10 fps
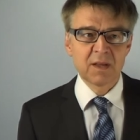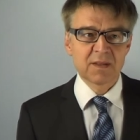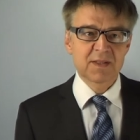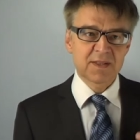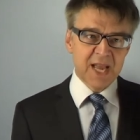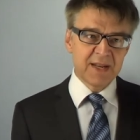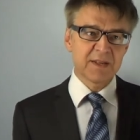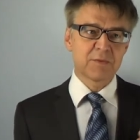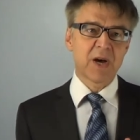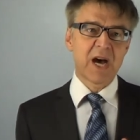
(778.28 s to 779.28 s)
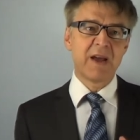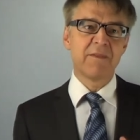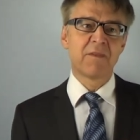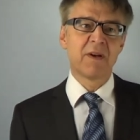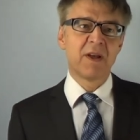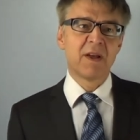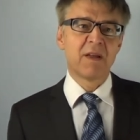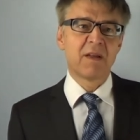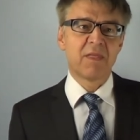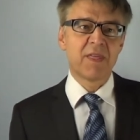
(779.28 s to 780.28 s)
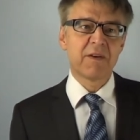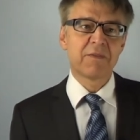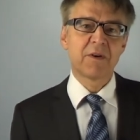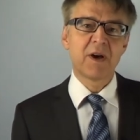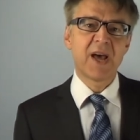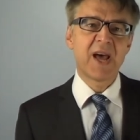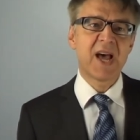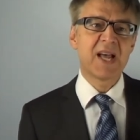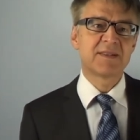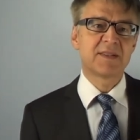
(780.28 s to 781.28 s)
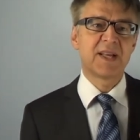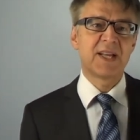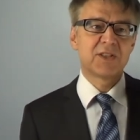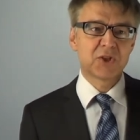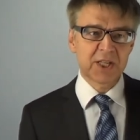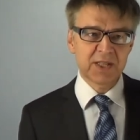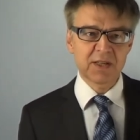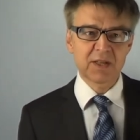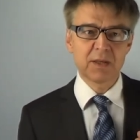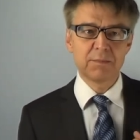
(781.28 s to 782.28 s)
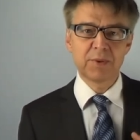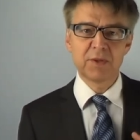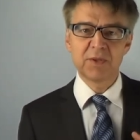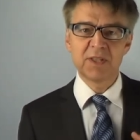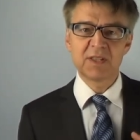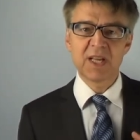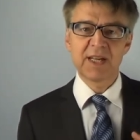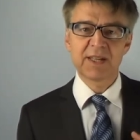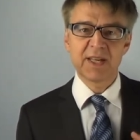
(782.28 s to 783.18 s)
The standard drive therefore has an energetic component delta